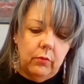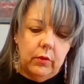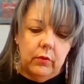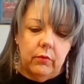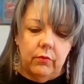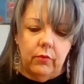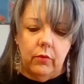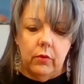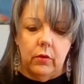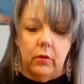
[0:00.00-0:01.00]
what it's
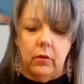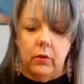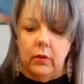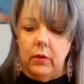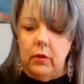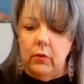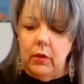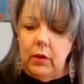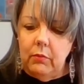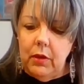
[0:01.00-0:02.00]
for. Well, you know,
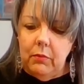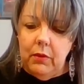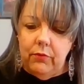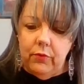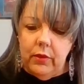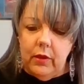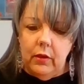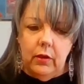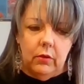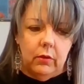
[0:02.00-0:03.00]
it may be for
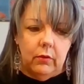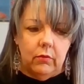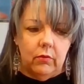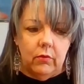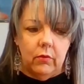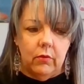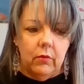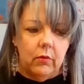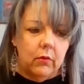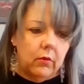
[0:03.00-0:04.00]
that. Here, that's,
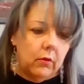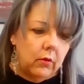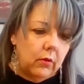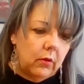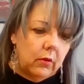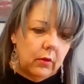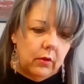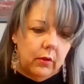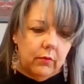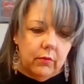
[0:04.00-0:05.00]

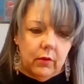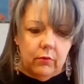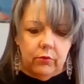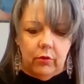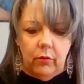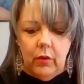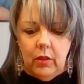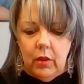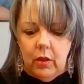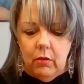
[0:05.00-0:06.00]
it's not
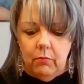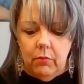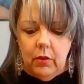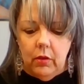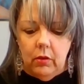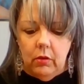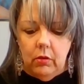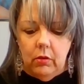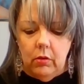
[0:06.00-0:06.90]
showing that, but